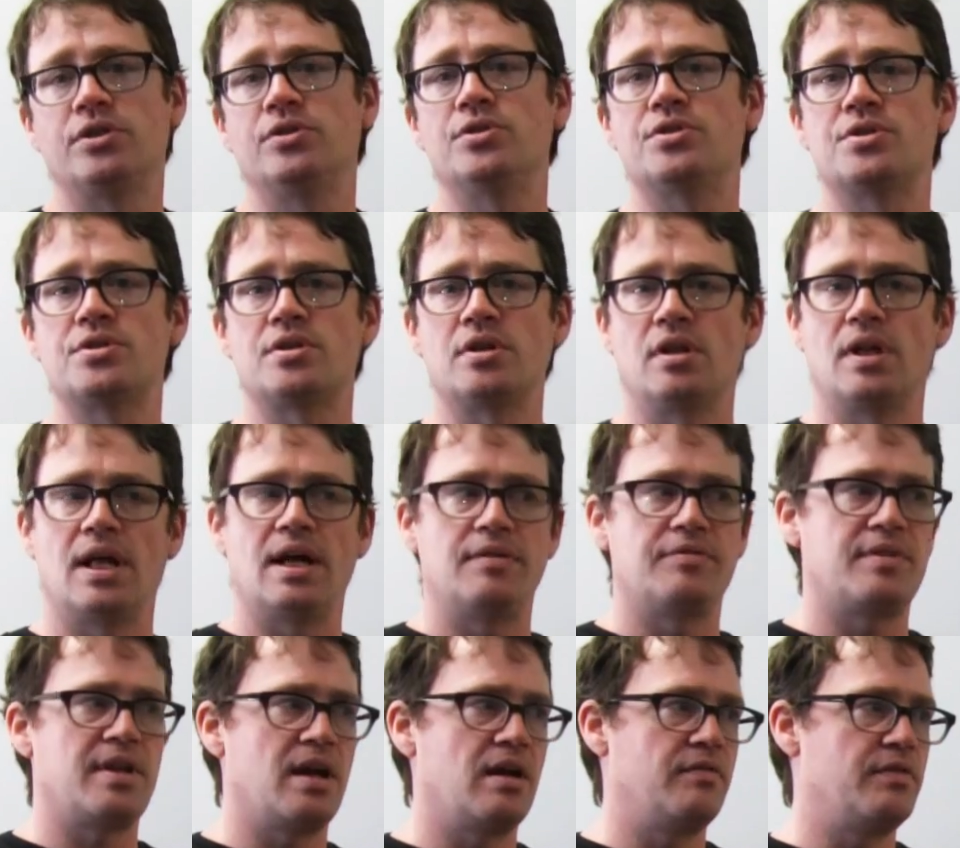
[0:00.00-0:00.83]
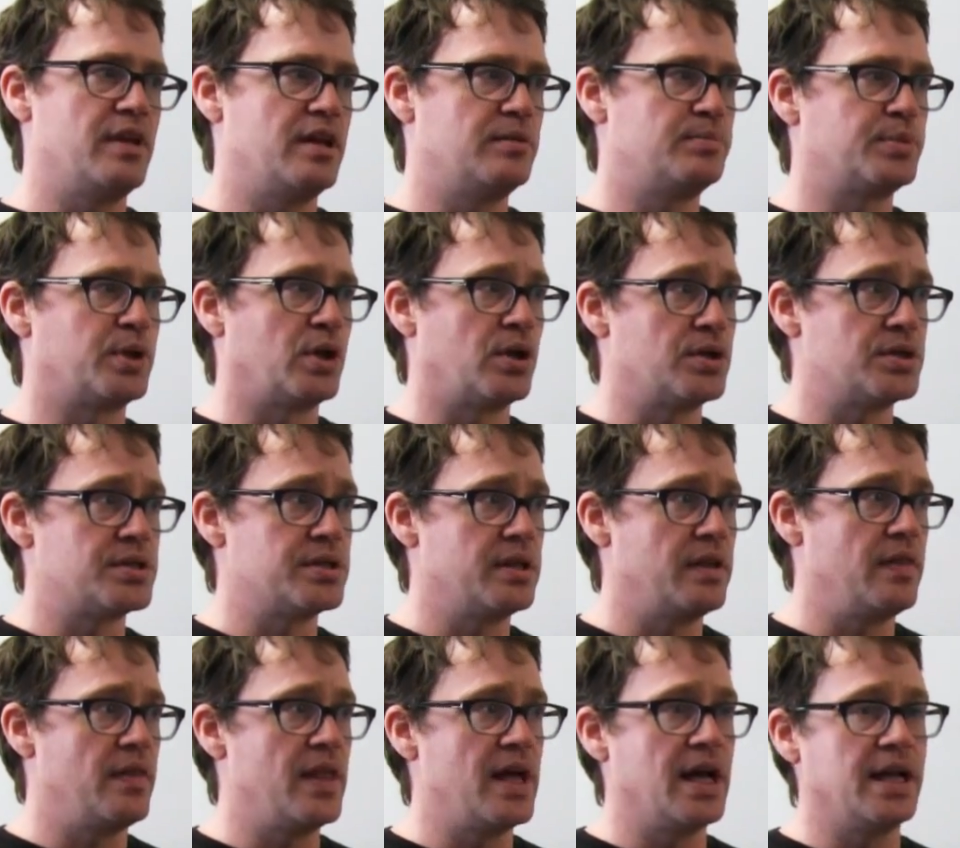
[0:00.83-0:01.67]
You still have to have that
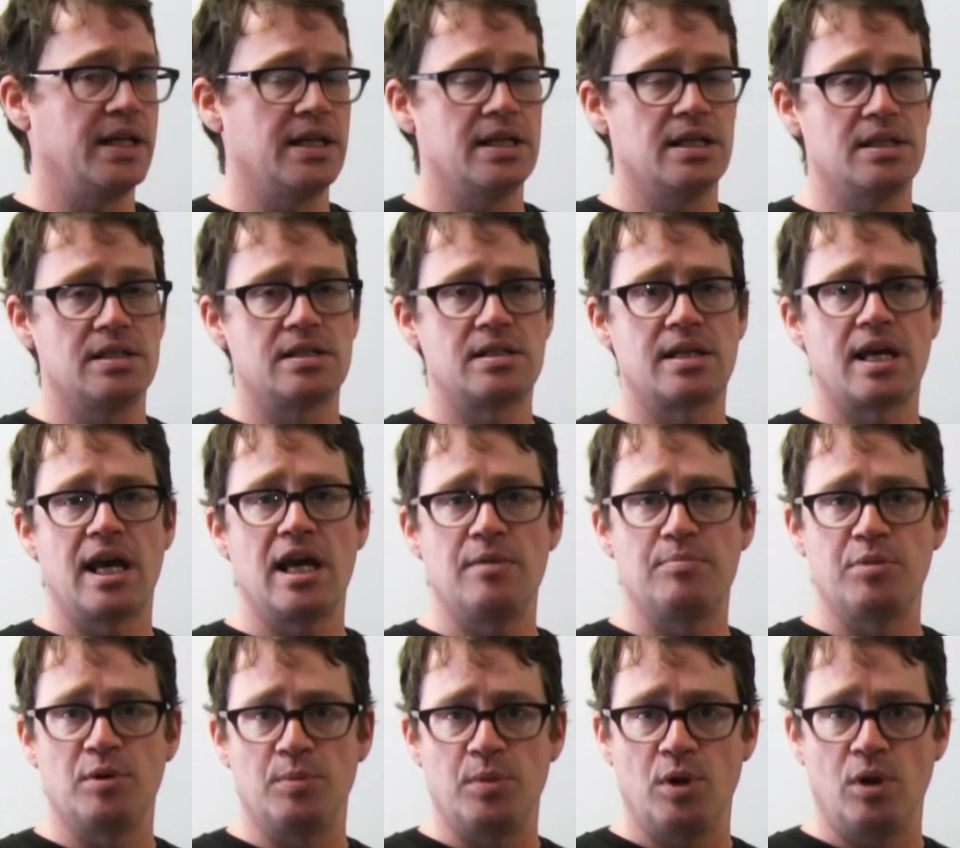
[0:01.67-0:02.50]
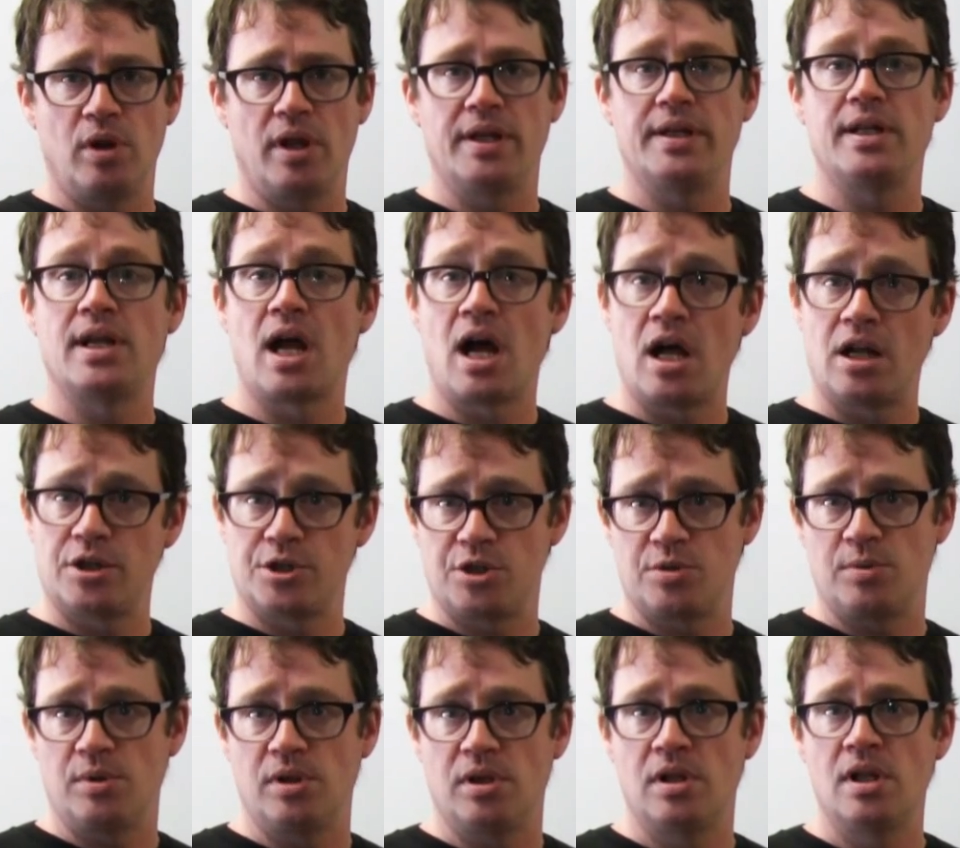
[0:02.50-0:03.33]
person that is capable and
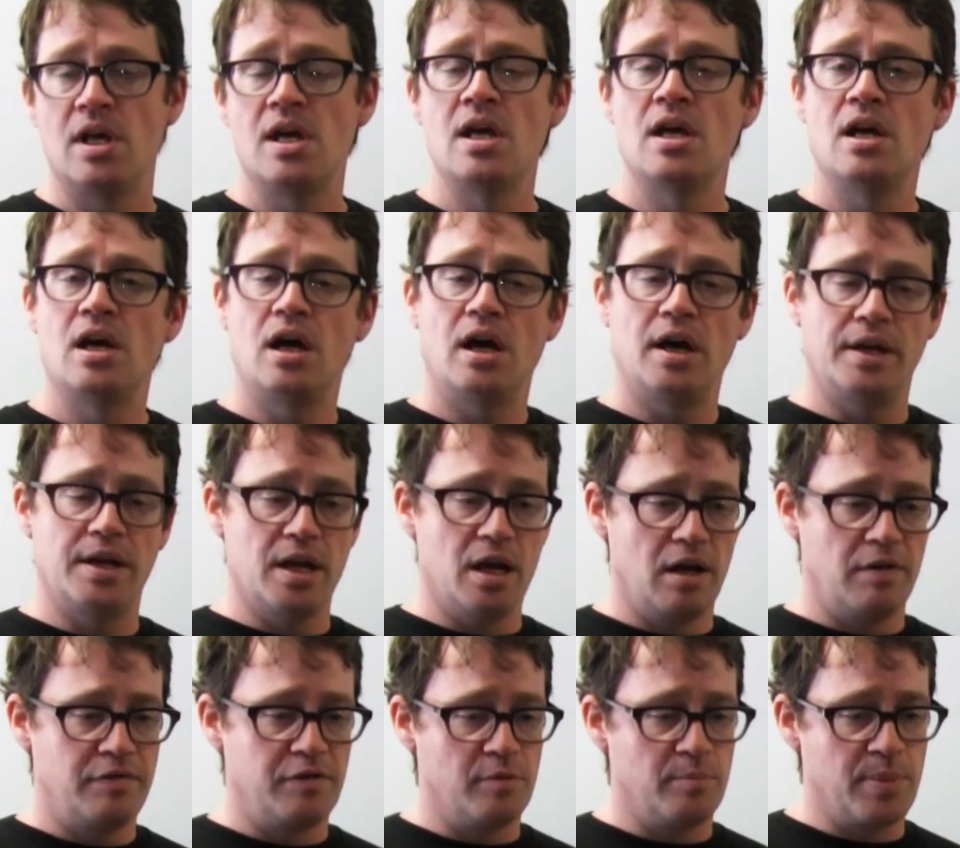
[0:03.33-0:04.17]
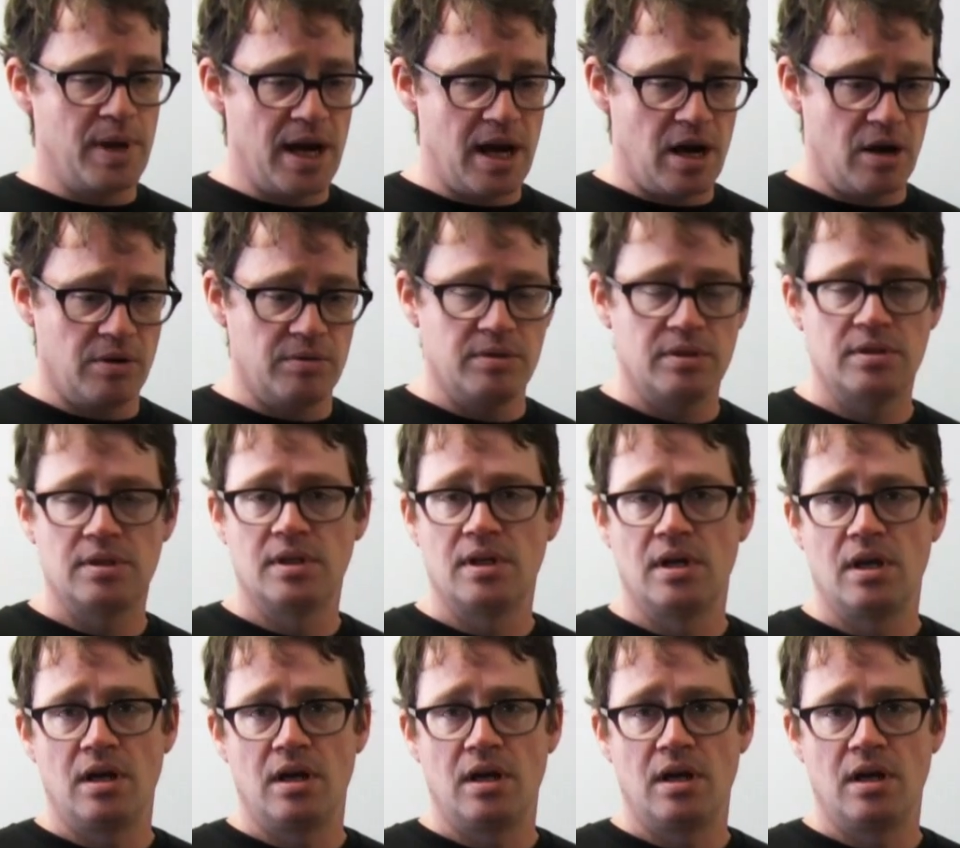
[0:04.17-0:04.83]
knowledgeable enough about